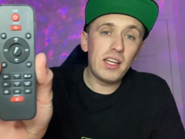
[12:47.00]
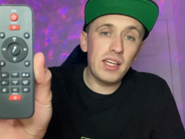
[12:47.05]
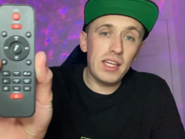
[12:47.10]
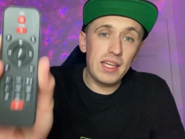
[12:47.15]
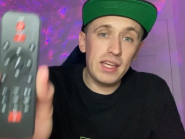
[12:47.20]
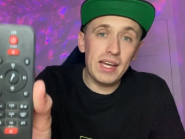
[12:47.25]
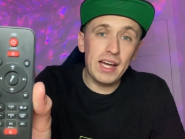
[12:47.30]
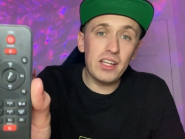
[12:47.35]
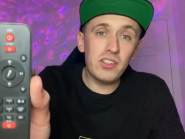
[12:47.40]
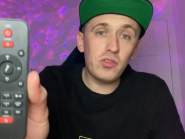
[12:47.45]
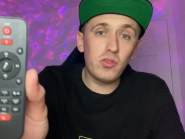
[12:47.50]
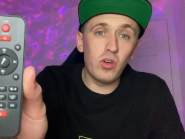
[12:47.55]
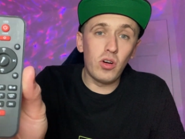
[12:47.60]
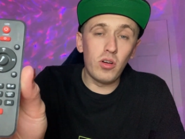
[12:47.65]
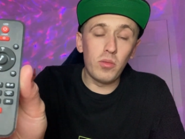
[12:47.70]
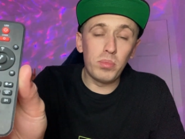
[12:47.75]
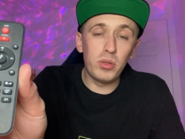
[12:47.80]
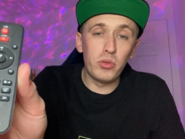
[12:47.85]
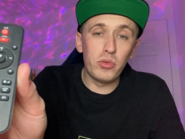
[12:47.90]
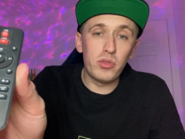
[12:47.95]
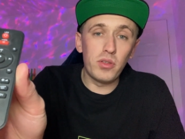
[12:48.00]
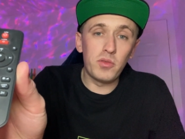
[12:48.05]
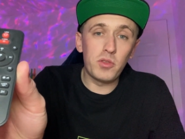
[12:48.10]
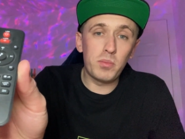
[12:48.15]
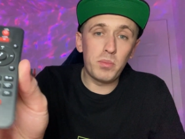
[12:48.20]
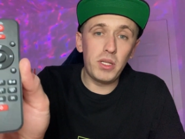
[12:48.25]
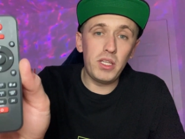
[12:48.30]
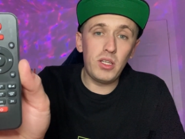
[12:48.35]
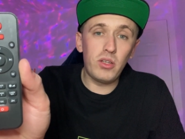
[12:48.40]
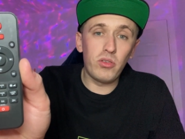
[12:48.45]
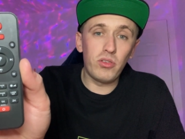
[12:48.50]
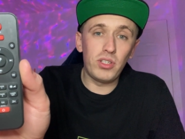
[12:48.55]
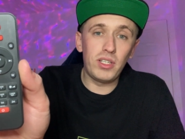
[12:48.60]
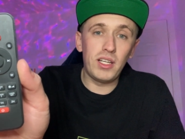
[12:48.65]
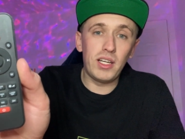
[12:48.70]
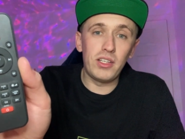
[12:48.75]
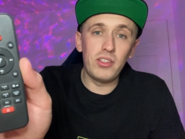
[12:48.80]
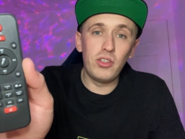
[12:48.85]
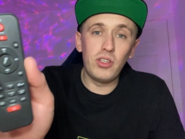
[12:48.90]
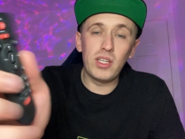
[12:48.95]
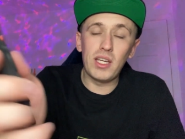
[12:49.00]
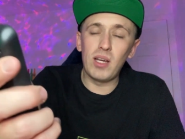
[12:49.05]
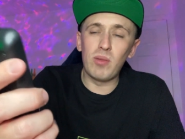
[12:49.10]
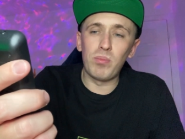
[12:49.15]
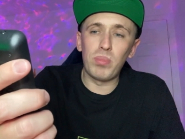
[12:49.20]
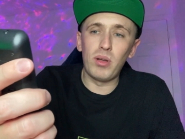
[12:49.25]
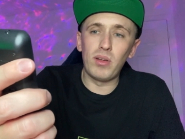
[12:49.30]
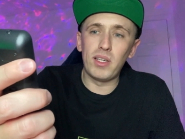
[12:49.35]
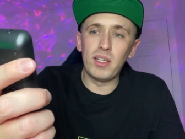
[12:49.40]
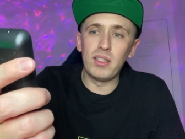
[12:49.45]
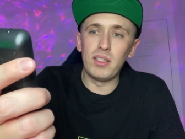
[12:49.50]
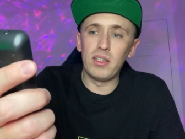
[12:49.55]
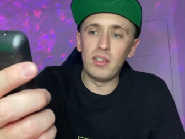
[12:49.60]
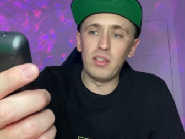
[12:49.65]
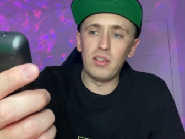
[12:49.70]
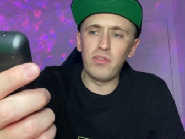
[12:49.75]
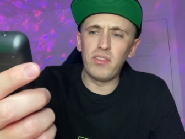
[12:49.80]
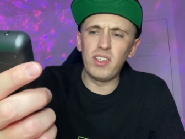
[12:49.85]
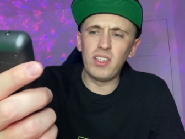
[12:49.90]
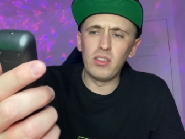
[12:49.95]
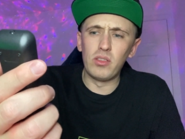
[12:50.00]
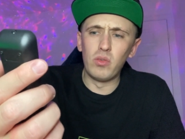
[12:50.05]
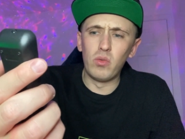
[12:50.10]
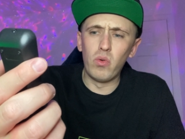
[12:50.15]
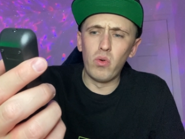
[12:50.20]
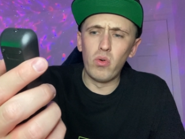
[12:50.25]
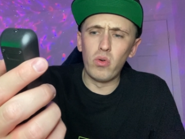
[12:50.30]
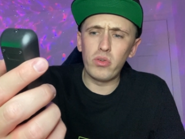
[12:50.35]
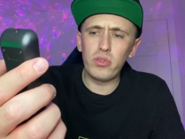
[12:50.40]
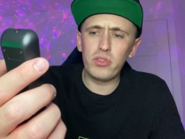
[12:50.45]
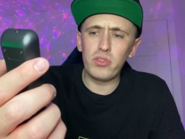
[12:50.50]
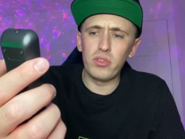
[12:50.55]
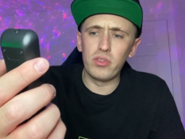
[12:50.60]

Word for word: it has got a Bluetooth speaker in it, and you can plug in, a, I think, an aux,